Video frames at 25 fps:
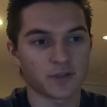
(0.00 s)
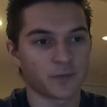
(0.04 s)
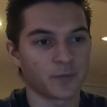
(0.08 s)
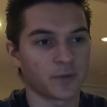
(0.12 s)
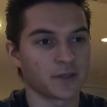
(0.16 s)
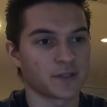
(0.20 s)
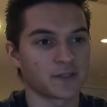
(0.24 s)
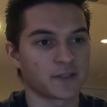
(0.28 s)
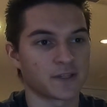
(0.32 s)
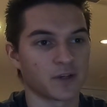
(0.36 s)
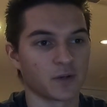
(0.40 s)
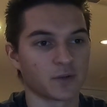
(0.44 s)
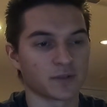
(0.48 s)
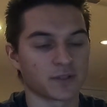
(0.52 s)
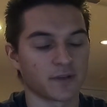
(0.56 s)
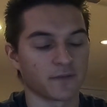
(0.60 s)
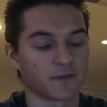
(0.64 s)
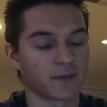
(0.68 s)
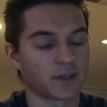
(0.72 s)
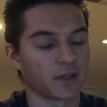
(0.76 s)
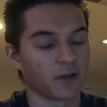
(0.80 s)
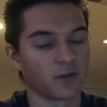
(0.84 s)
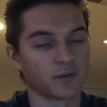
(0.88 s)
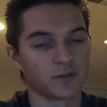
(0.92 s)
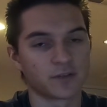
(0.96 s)
Some of these skills
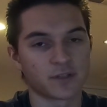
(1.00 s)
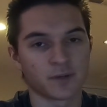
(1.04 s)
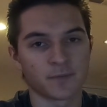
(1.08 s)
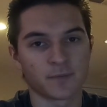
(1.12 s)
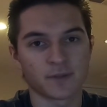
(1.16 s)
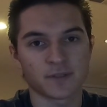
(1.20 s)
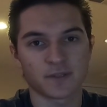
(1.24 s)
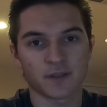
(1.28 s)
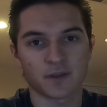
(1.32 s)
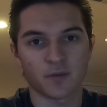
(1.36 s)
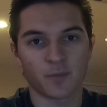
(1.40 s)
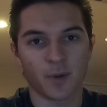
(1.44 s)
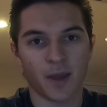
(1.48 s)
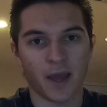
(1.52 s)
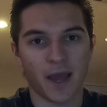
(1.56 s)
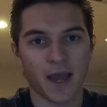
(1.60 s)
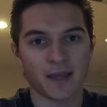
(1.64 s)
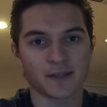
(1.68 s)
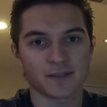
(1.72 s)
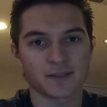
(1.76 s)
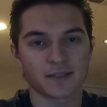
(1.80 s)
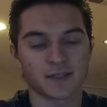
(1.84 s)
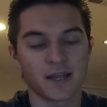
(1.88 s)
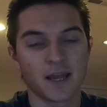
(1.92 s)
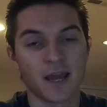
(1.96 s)
have killed gymnasts in the
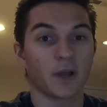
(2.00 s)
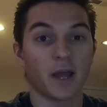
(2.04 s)
past.